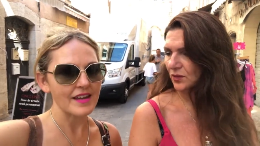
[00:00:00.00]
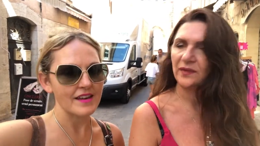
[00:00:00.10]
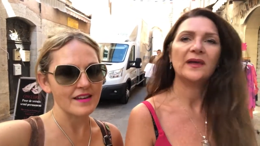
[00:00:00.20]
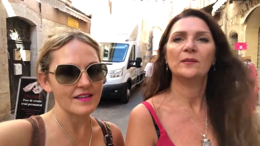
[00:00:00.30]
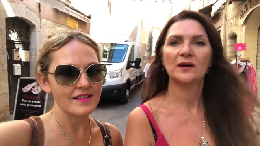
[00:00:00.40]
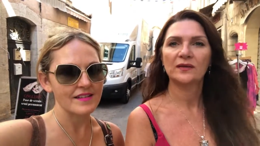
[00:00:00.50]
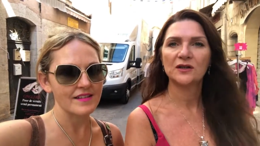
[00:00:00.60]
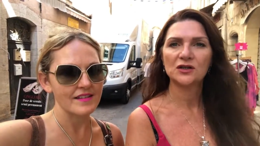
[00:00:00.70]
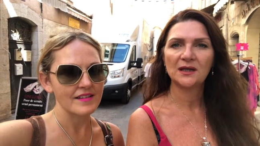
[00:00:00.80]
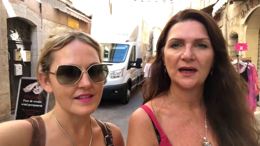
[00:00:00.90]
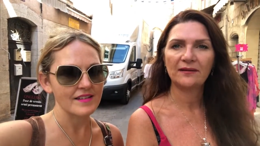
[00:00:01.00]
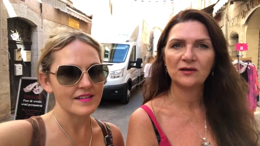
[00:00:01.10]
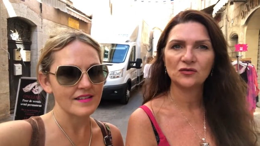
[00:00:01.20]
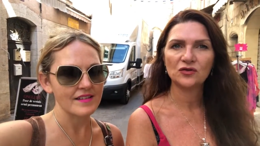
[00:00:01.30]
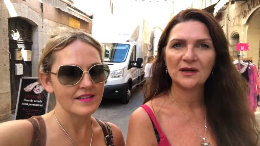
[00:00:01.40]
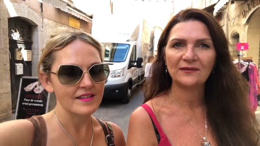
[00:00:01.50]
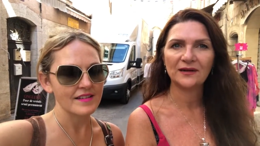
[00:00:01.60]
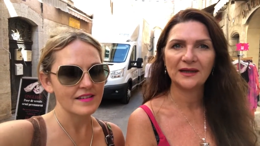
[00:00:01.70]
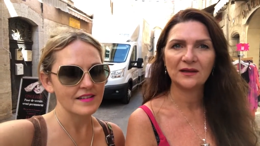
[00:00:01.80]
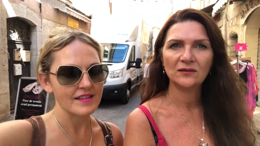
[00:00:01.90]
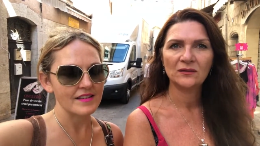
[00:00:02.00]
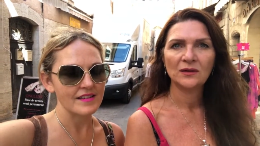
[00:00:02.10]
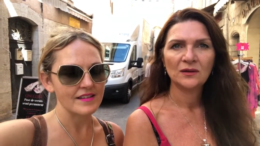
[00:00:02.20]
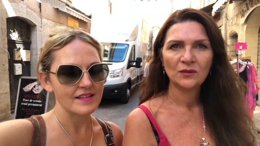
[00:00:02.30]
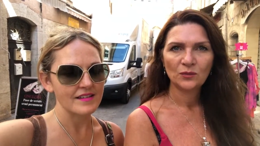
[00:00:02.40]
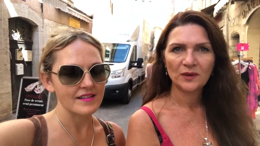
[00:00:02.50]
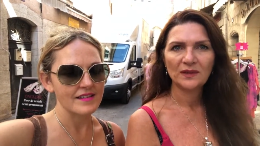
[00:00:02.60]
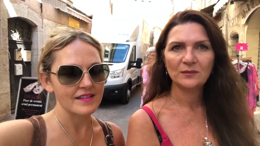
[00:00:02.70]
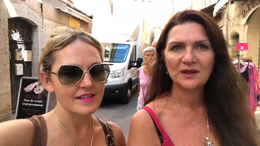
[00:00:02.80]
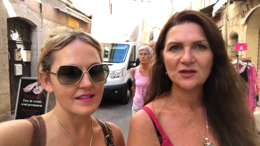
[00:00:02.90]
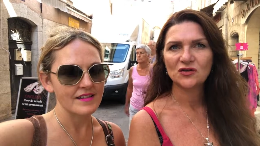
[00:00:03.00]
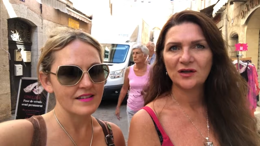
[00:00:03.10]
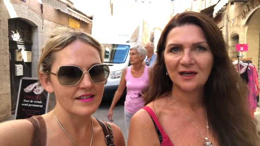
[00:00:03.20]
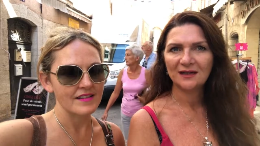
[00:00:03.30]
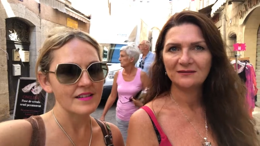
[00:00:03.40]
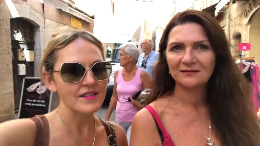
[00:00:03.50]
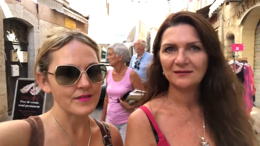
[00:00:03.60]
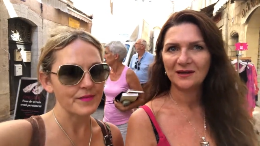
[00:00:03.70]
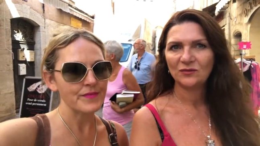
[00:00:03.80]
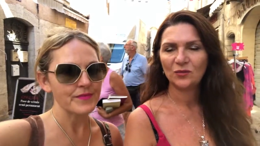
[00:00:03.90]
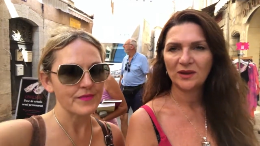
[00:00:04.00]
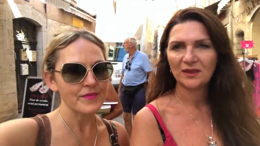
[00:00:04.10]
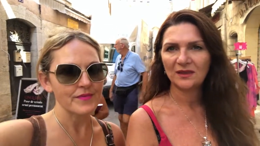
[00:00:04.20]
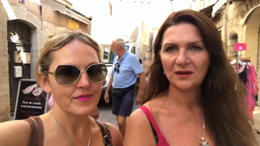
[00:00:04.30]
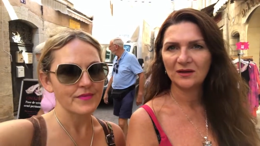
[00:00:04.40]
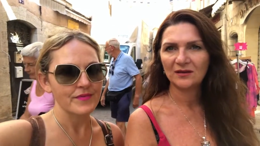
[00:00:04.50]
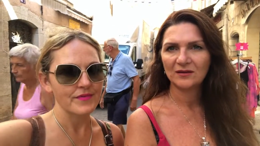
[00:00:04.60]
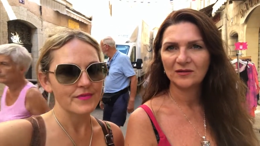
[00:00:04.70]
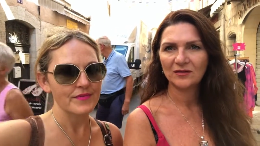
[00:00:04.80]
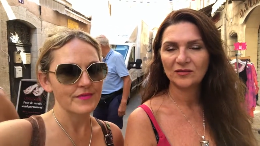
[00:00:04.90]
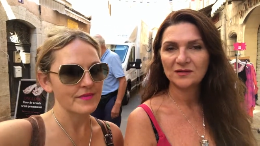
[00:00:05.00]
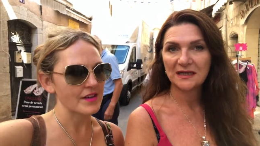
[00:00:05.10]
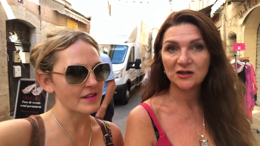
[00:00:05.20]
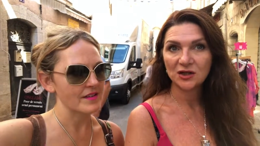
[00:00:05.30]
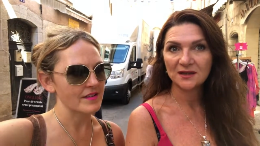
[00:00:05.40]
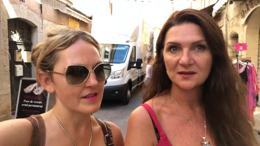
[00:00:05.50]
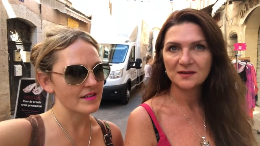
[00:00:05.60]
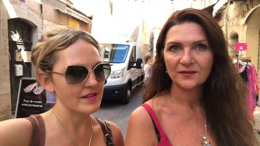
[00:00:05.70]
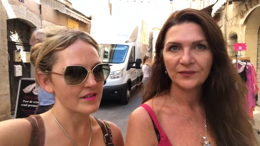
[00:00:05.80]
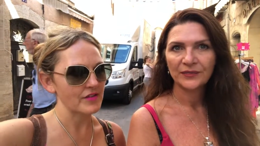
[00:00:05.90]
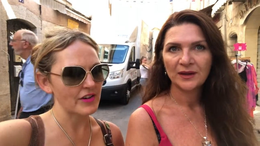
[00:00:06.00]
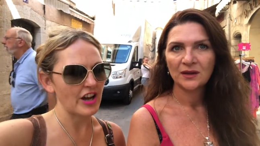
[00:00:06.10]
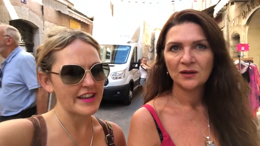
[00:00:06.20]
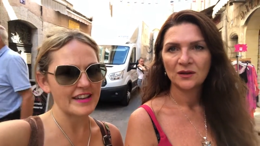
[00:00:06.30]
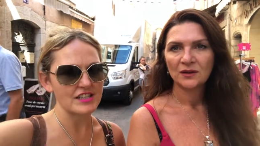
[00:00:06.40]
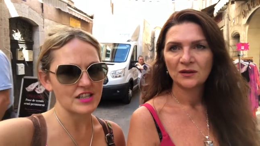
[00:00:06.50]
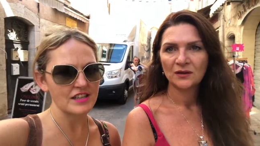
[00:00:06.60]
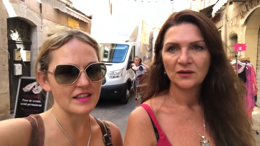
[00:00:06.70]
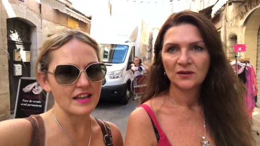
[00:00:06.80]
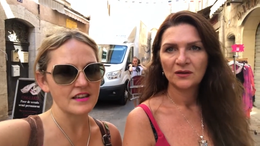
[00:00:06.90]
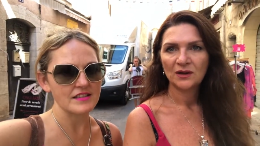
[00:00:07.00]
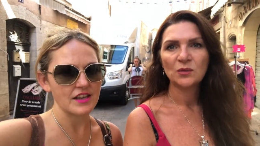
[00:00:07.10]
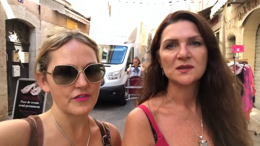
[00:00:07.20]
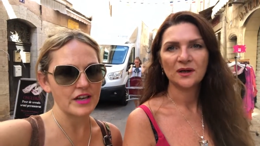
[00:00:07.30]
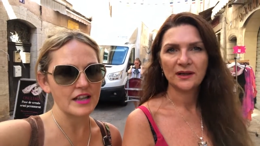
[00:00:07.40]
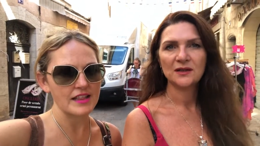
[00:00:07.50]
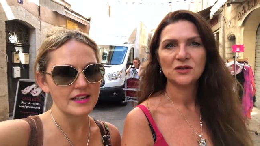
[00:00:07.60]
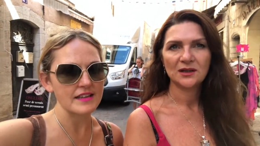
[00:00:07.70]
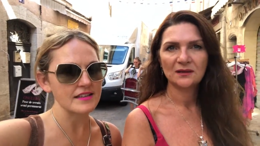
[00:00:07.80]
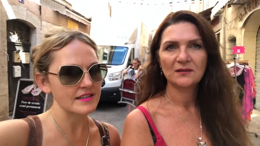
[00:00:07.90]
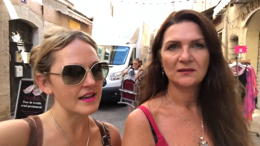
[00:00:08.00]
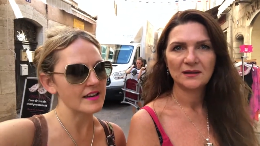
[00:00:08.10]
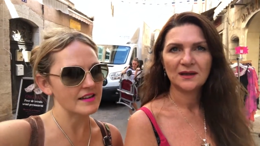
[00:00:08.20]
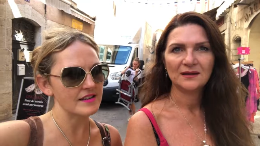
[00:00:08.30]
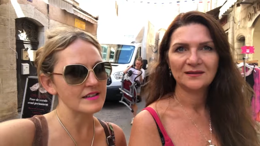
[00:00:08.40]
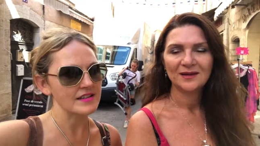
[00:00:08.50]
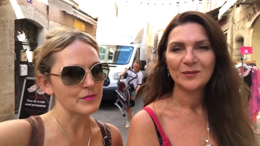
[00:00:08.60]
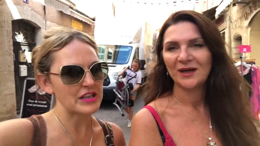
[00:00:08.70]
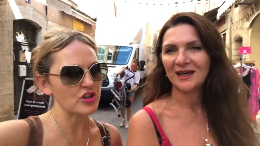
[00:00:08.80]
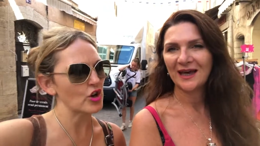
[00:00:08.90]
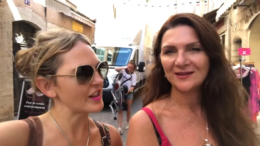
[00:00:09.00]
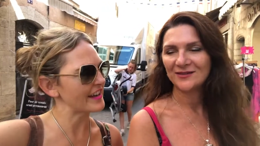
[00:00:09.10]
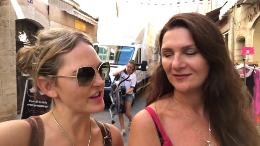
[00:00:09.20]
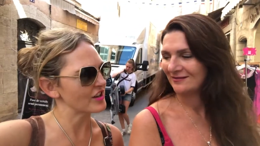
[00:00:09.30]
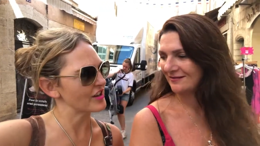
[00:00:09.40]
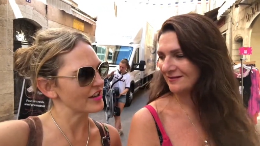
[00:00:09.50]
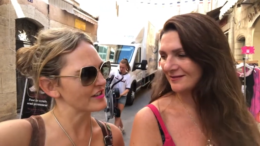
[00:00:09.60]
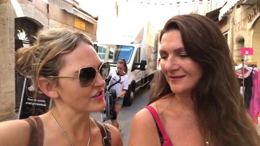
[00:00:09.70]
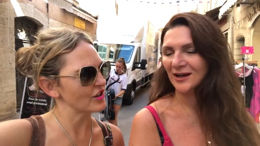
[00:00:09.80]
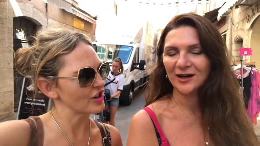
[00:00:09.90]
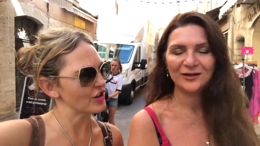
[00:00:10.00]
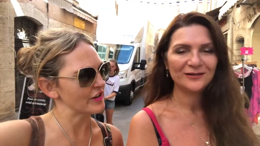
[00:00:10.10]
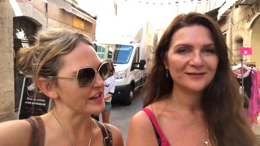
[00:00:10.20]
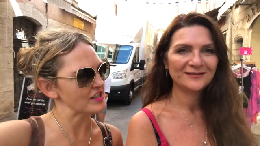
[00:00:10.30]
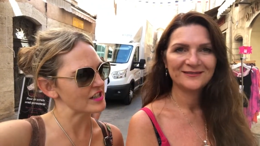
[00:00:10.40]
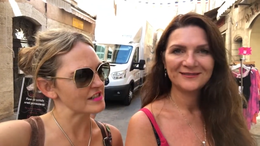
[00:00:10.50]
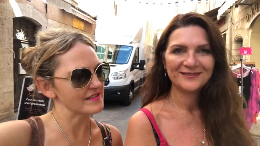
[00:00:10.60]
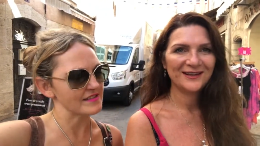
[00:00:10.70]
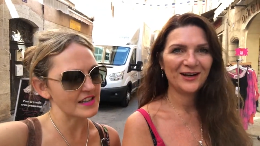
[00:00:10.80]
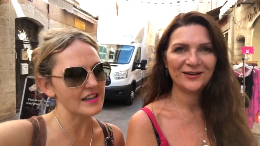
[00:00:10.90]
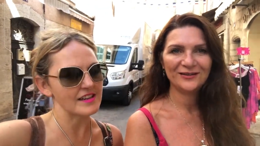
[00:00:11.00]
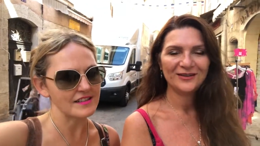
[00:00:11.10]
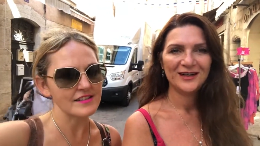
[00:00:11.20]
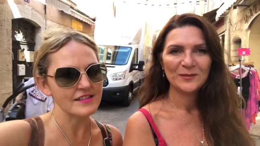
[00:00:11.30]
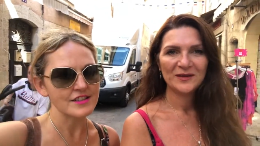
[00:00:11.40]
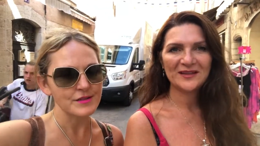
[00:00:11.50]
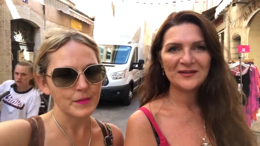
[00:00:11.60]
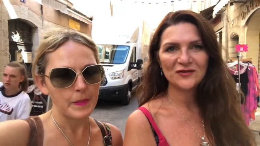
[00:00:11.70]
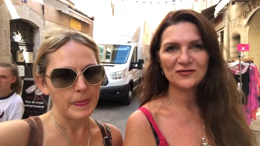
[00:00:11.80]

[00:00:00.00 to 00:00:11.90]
Speaker 1: with yeah. them. I think she carried on travelling yeah. with the ministry and, and with the teachings.
Speaker 2: Very high energy in there, it definitely. Yeah, but Again, not like her, not no, her energy. No,
Speaker 1: but then